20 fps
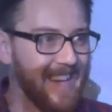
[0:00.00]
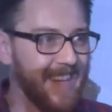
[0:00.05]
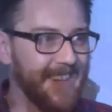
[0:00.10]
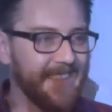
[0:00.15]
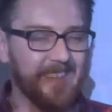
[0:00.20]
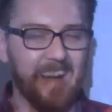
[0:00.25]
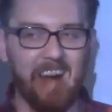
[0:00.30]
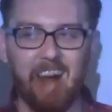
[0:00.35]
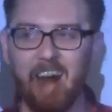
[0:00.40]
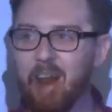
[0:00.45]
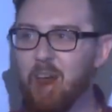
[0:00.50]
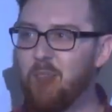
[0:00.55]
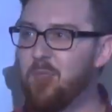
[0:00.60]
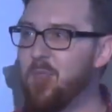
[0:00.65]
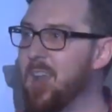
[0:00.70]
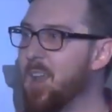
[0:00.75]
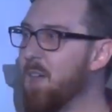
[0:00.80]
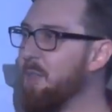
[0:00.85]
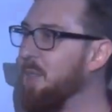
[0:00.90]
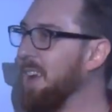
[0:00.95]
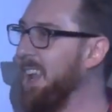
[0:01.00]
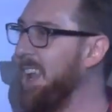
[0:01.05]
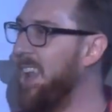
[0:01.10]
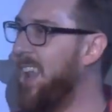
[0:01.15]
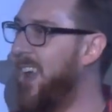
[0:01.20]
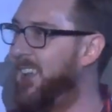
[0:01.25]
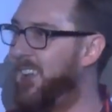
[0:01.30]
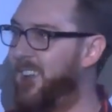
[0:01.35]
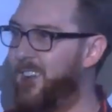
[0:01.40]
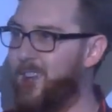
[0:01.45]
Because uh, and then I think he
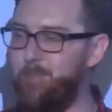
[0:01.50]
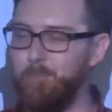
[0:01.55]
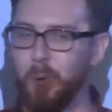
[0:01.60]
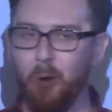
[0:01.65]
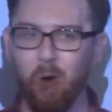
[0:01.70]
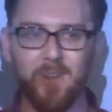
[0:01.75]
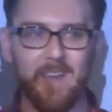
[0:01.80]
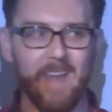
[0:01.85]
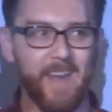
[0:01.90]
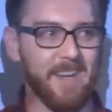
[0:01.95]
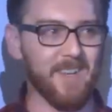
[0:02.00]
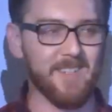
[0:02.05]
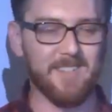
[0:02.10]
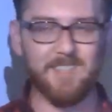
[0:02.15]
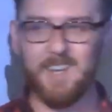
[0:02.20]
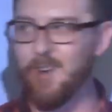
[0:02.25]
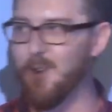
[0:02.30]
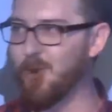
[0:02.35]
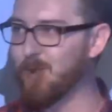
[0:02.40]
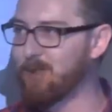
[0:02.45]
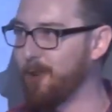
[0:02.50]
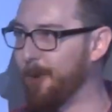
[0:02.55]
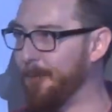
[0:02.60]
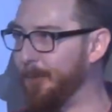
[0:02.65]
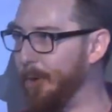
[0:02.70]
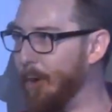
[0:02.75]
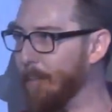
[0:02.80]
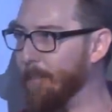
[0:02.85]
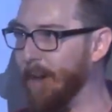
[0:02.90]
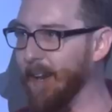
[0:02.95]
lent it to Poyet because he also
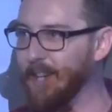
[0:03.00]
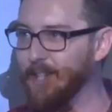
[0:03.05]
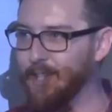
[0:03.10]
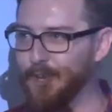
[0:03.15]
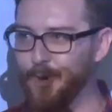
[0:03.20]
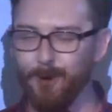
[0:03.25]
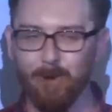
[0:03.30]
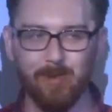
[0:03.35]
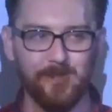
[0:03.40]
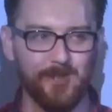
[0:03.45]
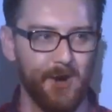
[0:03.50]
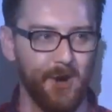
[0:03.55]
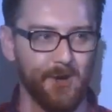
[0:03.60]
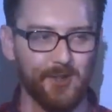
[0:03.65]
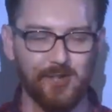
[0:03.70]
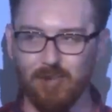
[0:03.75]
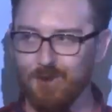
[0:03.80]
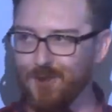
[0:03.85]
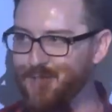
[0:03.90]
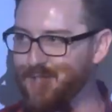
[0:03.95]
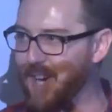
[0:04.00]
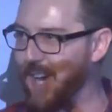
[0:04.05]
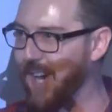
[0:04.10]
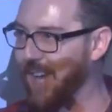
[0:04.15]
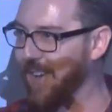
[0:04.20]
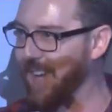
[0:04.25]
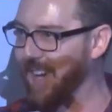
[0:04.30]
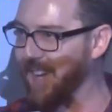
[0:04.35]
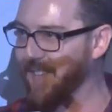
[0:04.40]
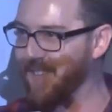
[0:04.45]
bought Billy Jones and Oscar
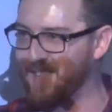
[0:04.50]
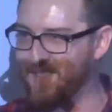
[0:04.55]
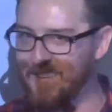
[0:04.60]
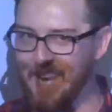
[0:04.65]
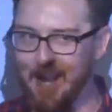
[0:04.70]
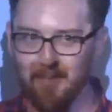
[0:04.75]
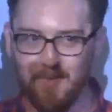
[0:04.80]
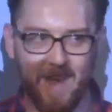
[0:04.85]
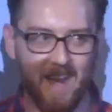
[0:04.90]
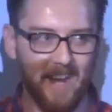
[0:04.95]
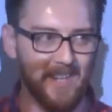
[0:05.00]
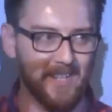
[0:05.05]
Ustari and the same thing.